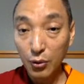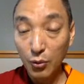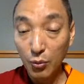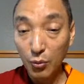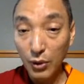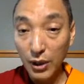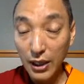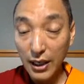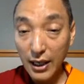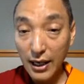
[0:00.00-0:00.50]

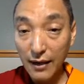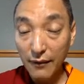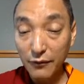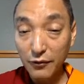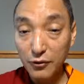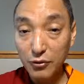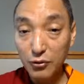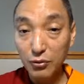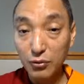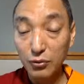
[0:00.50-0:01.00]
we have
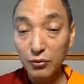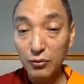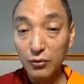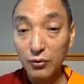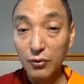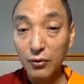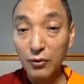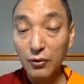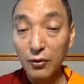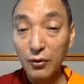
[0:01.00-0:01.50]
to
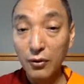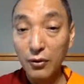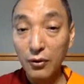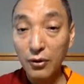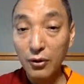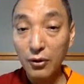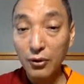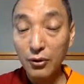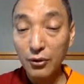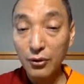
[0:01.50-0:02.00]

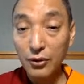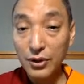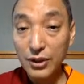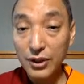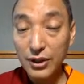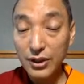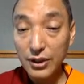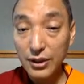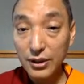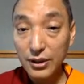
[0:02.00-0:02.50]

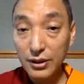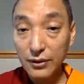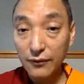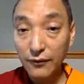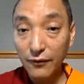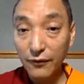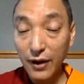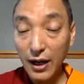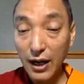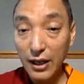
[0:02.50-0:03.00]

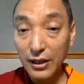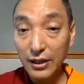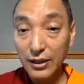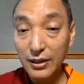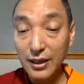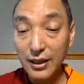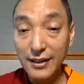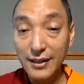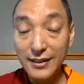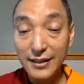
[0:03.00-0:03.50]
find
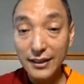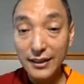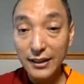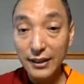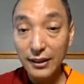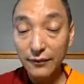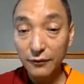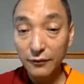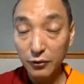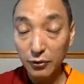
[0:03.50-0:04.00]
a
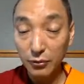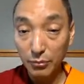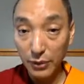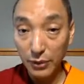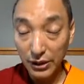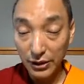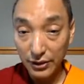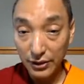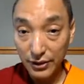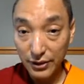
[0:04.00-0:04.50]
skillful
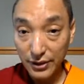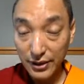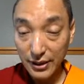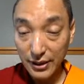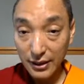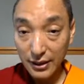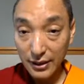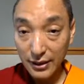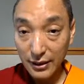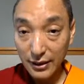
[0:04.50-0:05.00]
means
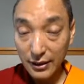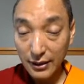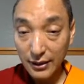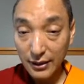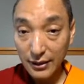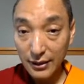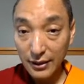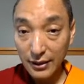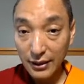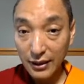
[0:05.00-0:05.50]

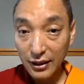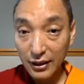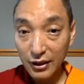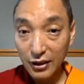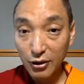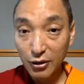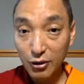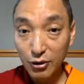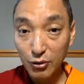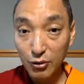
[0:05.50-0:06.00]

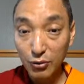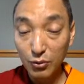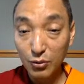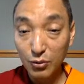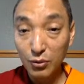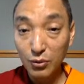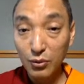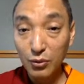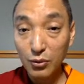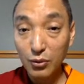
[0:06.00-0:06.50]
to